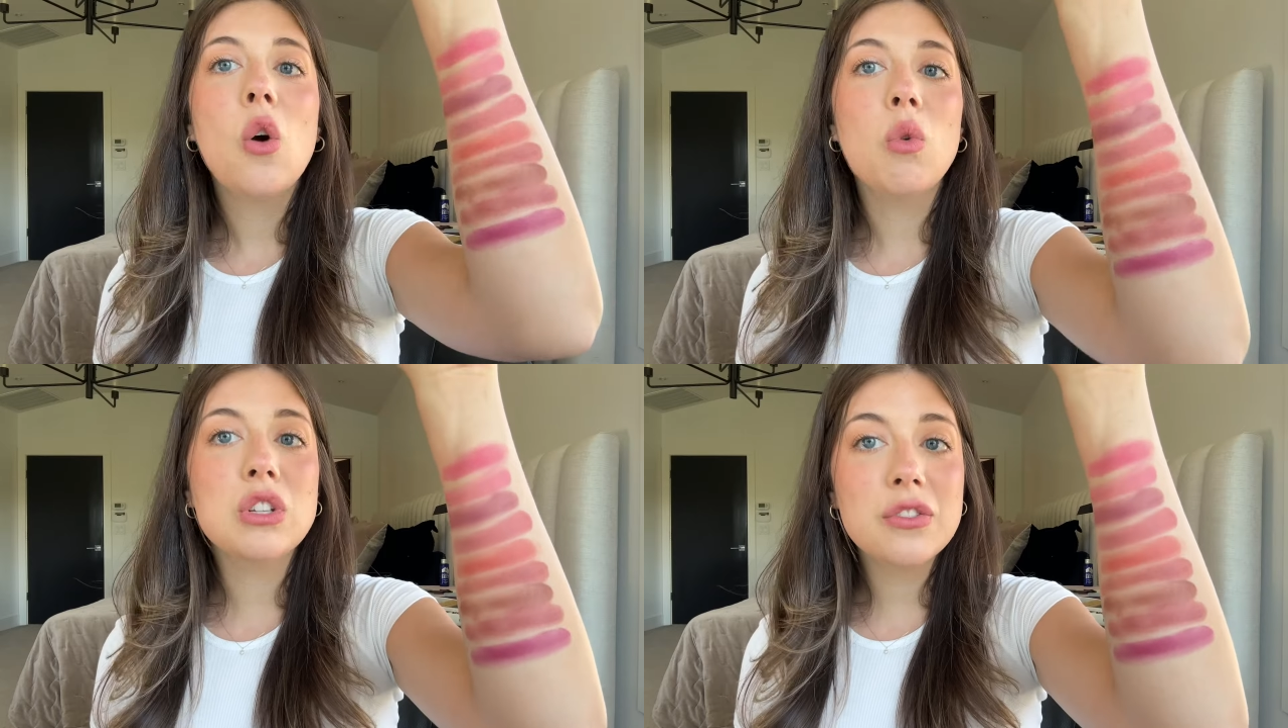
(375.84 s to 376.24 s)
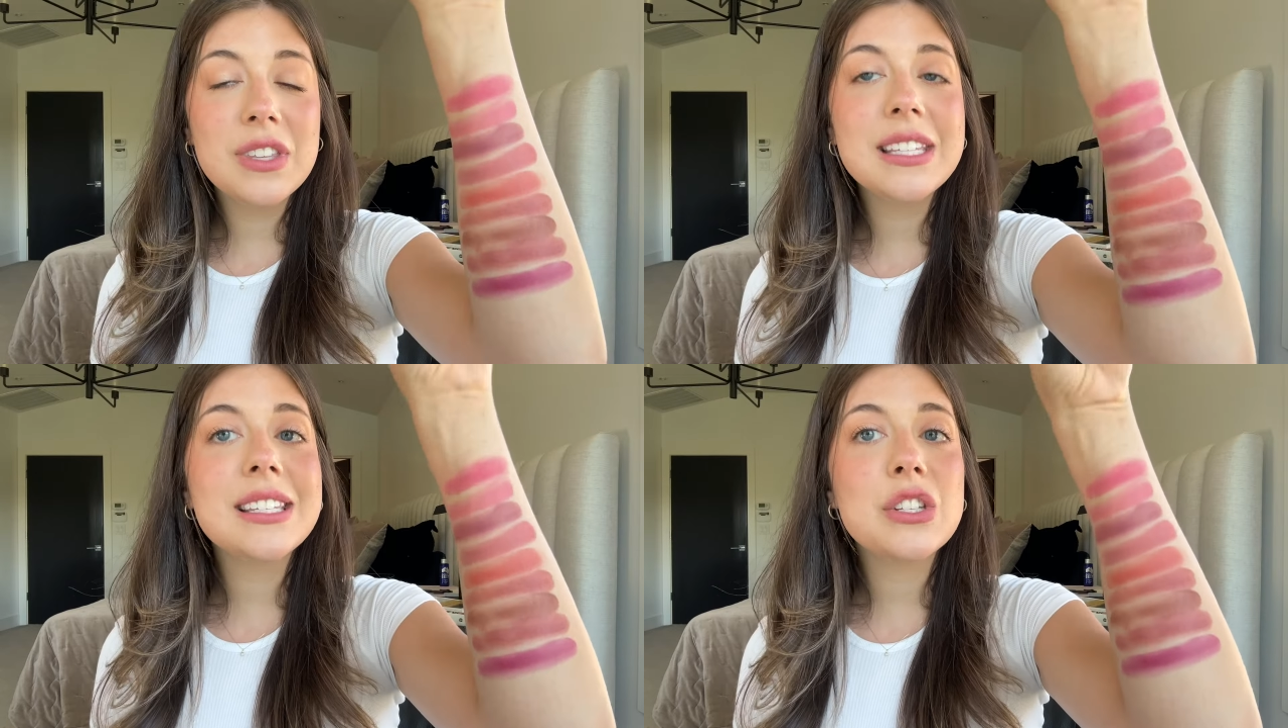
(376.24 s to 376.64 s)
which of
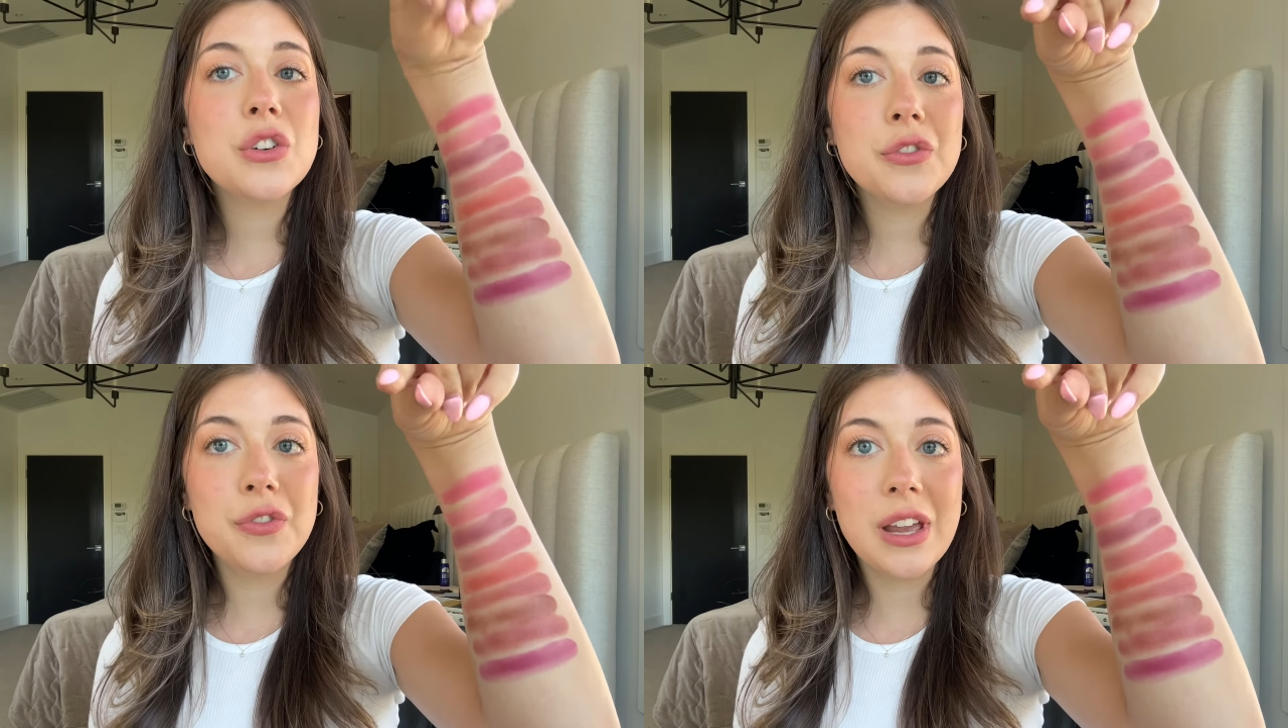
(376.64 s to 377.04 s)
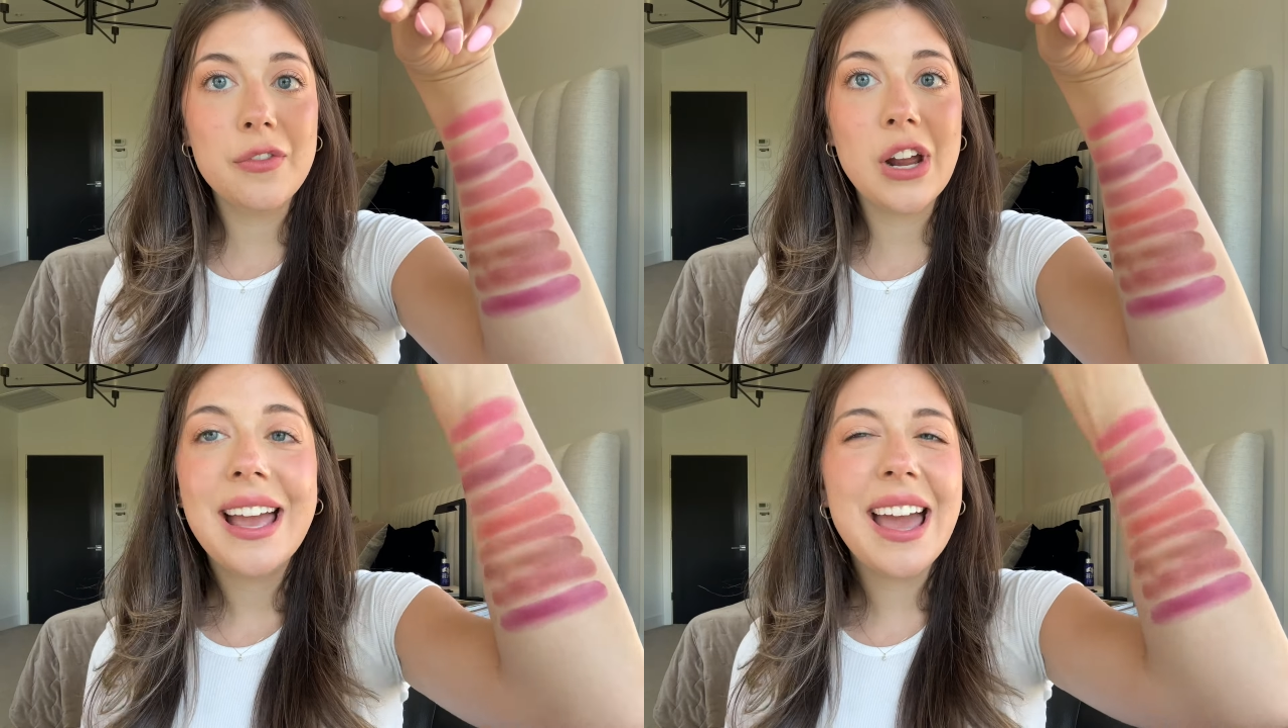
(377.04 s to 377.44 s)
these is your
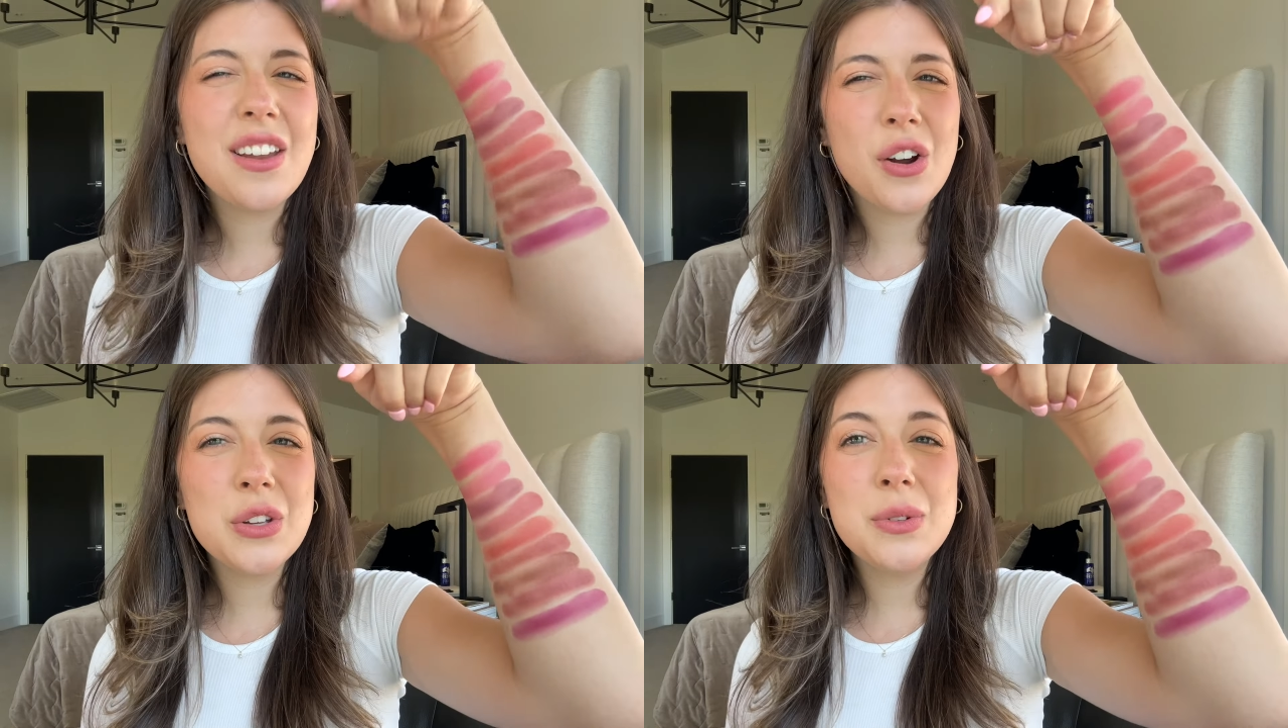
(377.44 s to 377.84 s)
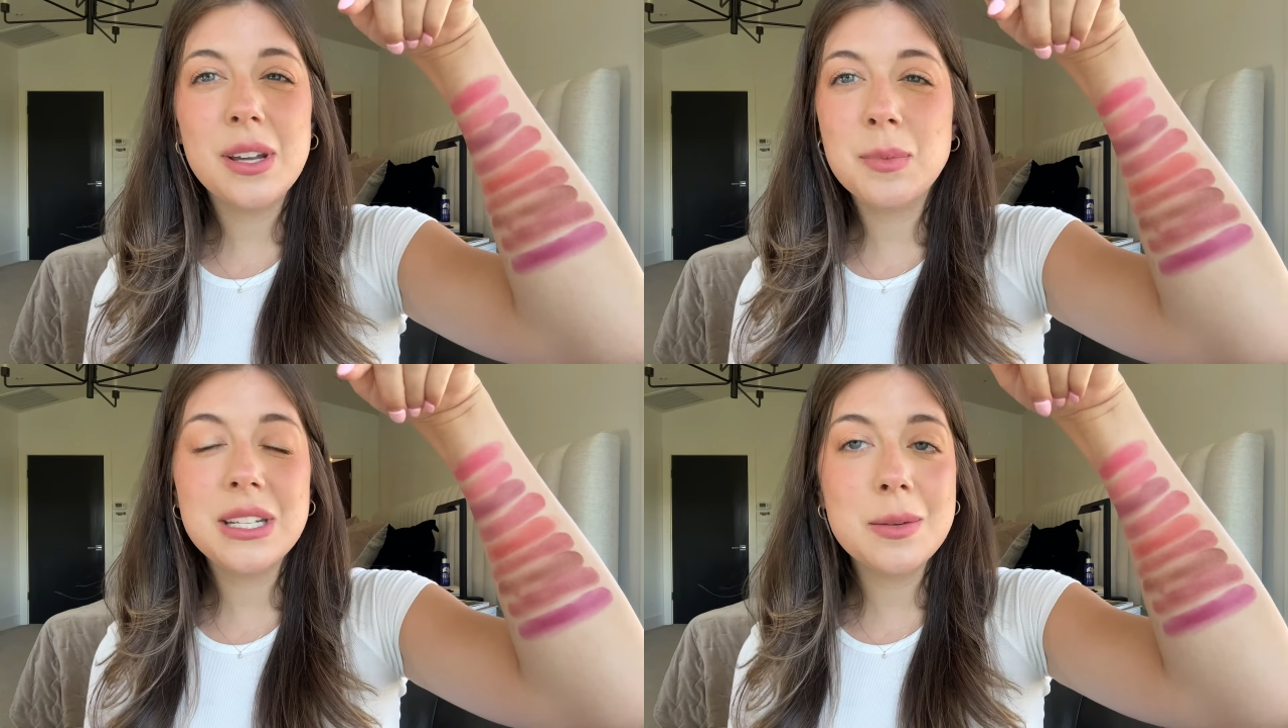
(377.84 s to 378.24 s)
favorite, and are you
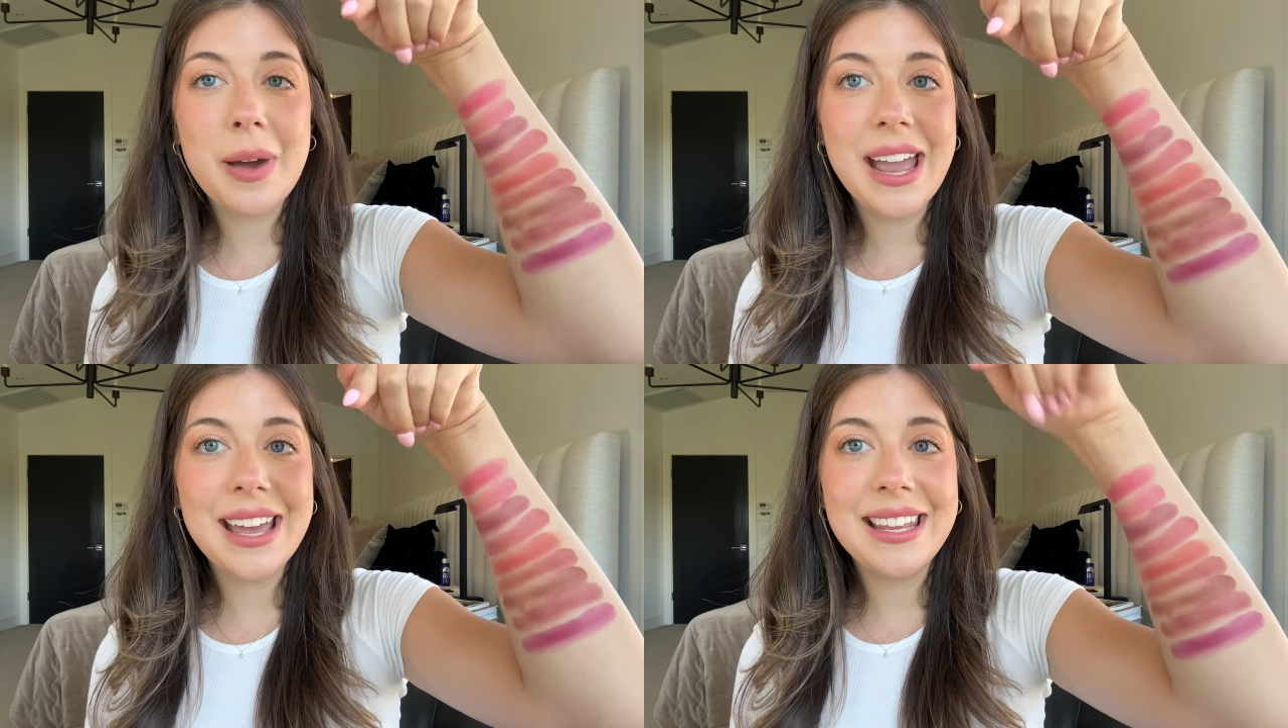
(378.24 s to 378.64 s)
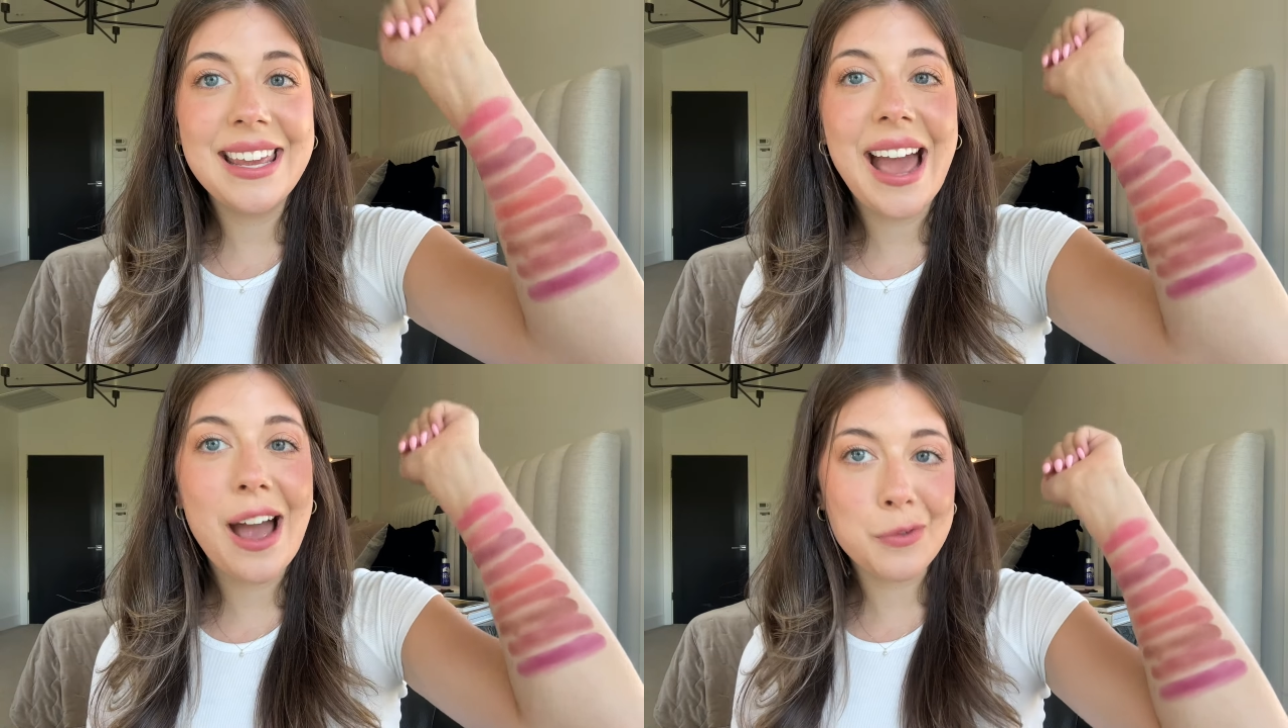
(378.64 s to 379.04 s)
tempted to buy
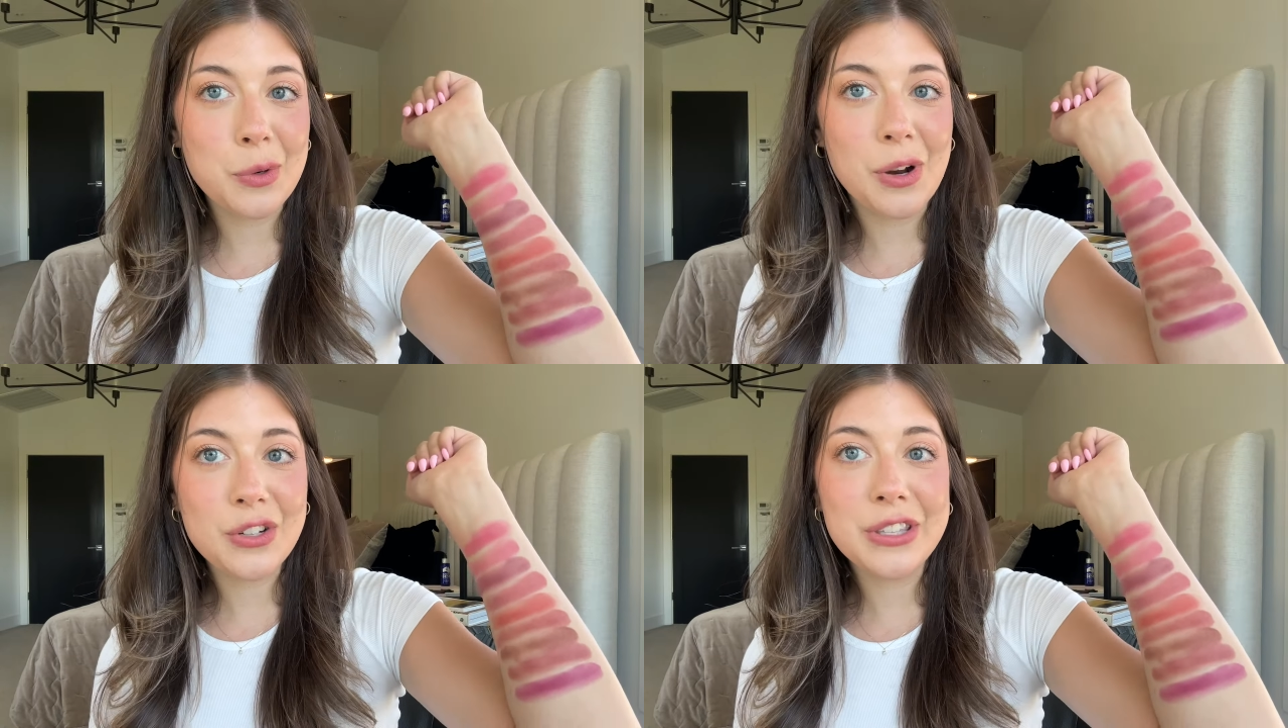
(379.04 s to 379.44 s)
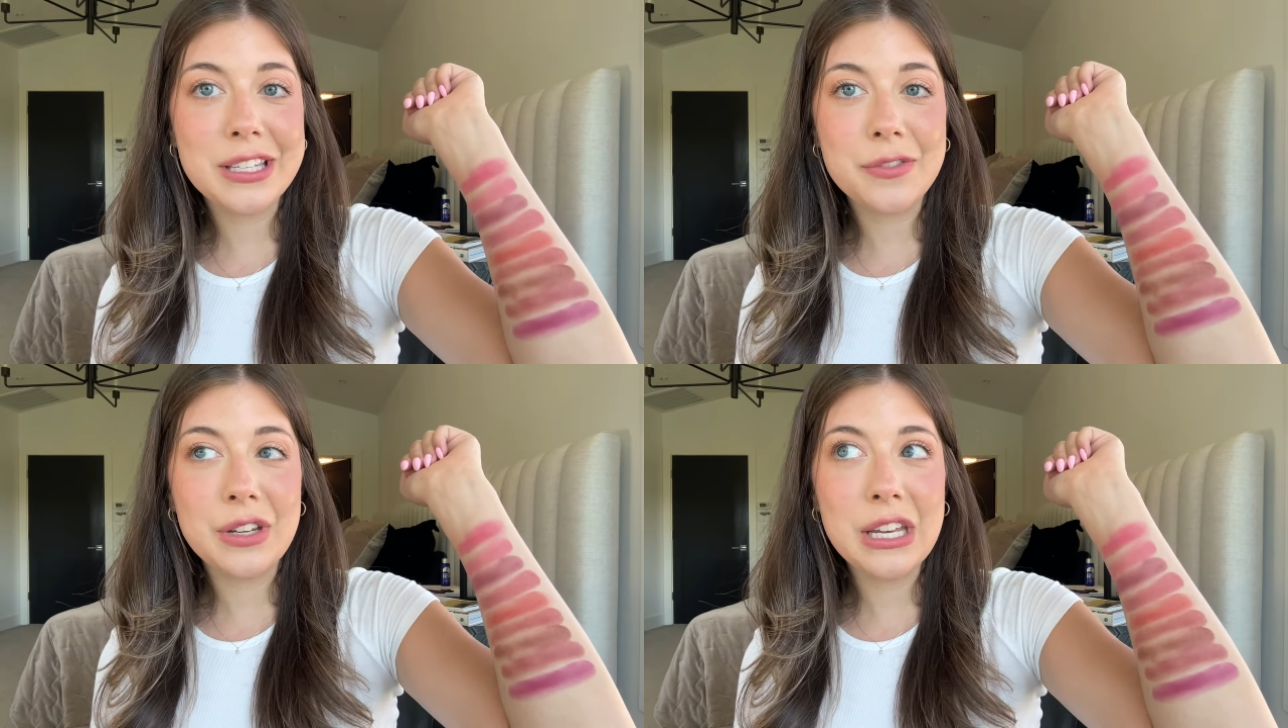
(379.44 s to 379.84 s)
any after watching
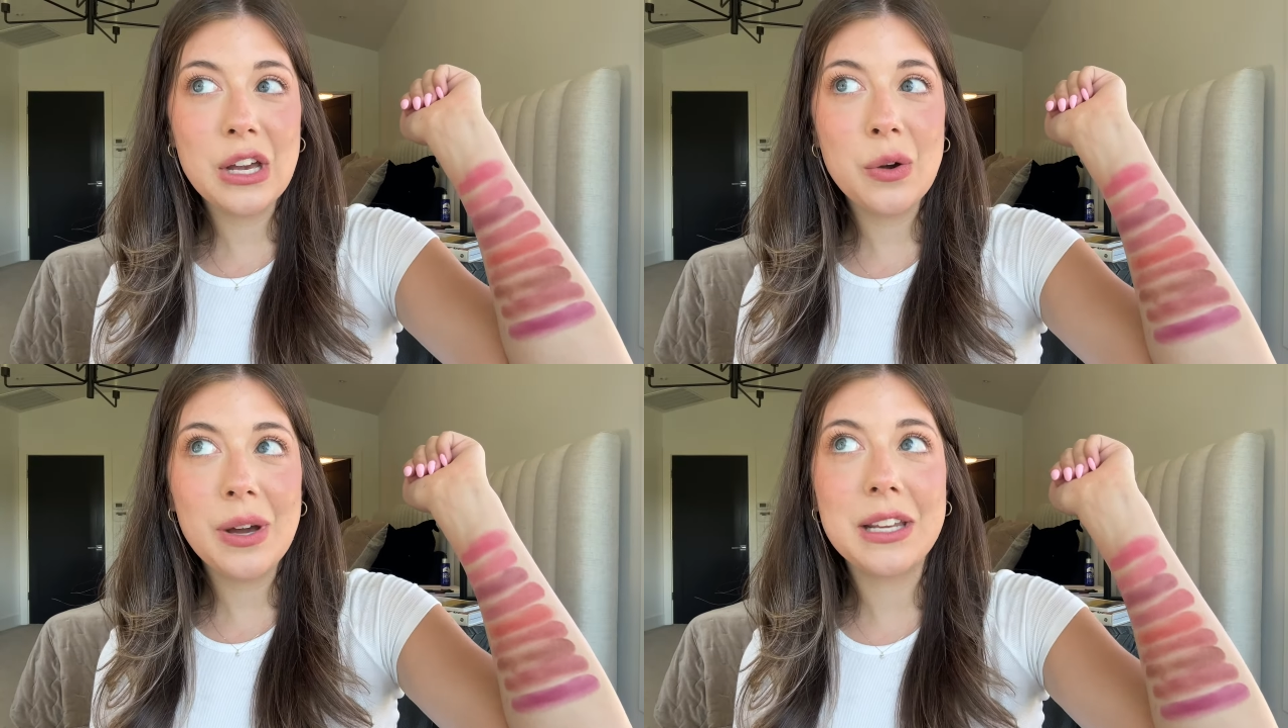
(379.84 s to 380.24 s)
this video?